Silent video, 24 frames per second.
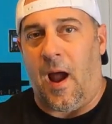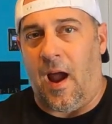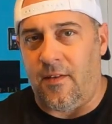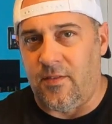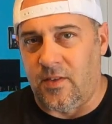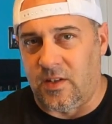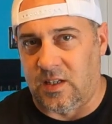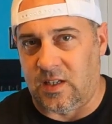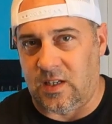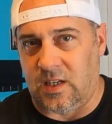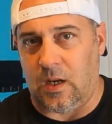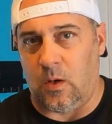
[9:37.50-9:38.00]
I
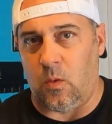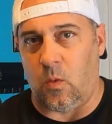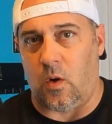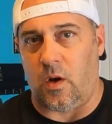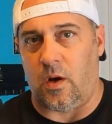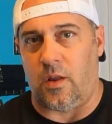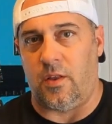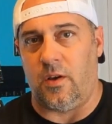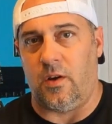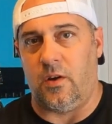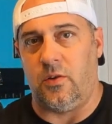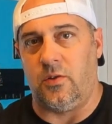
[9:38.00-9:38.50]
haven't seen
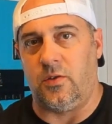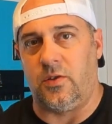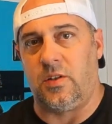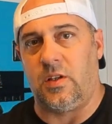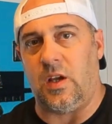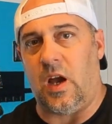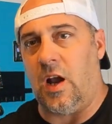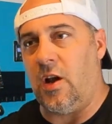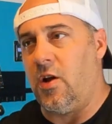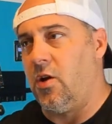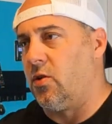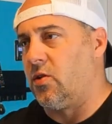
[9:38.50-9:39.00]
one of
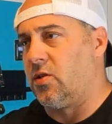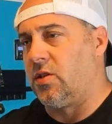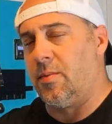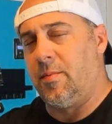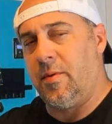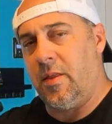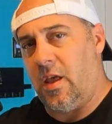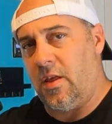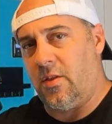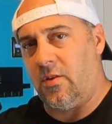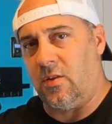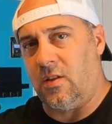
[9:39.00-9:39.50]
those. I know
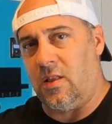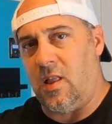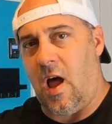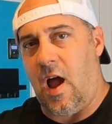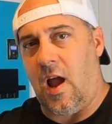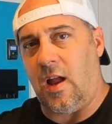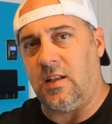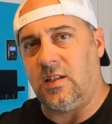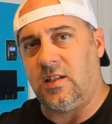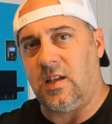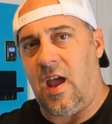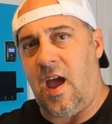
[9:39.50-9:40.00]
some of the other
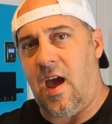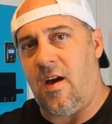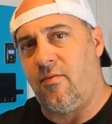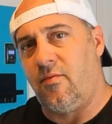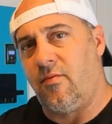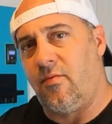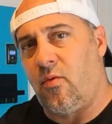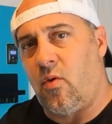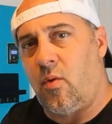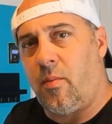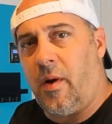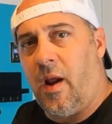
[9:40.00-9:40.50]
lines they
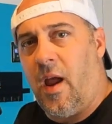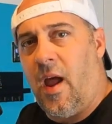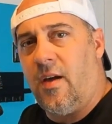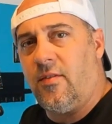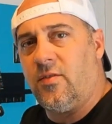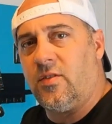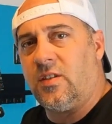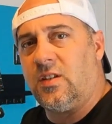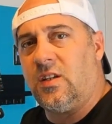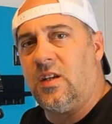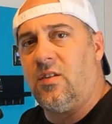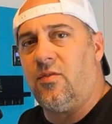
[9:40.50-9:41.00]
have them for, but I
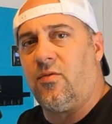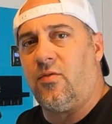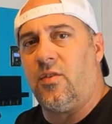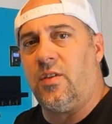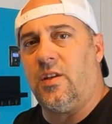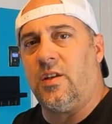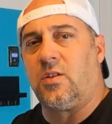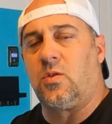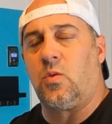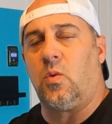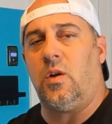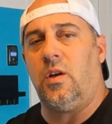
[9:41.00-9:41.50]
haven't seen them for
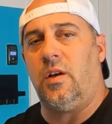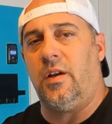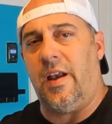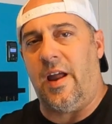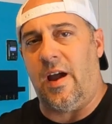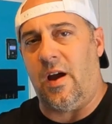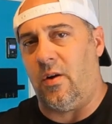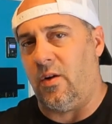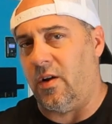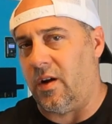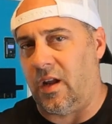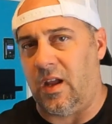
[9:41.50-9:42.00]
this one.
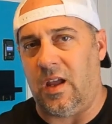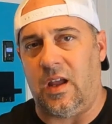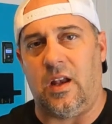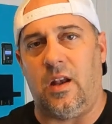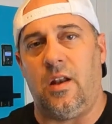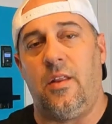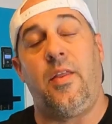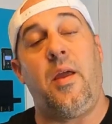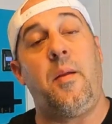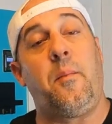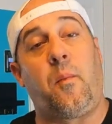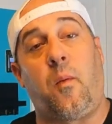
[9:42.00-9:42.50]
Now,
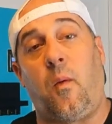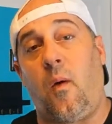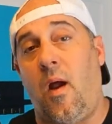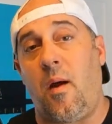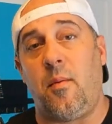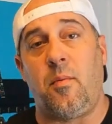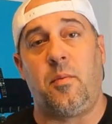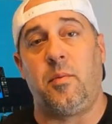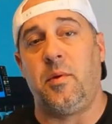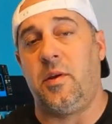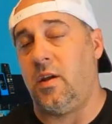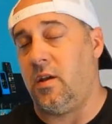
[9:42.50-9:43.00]
again, they
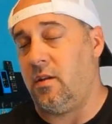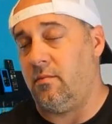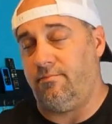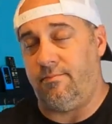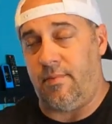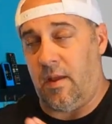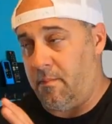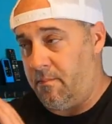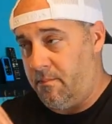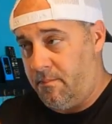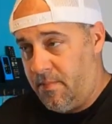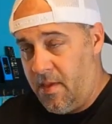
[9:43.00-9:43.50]

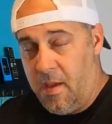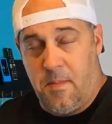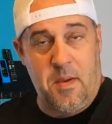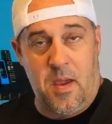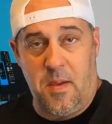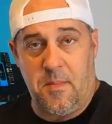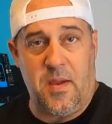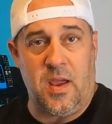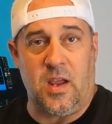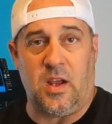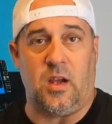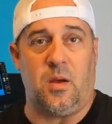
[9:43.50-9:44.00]

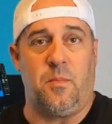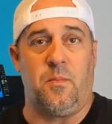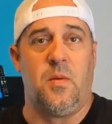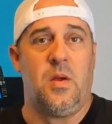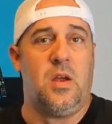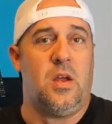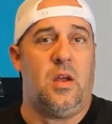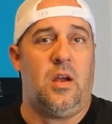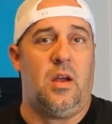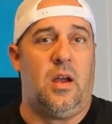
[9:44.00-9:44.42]
may make them.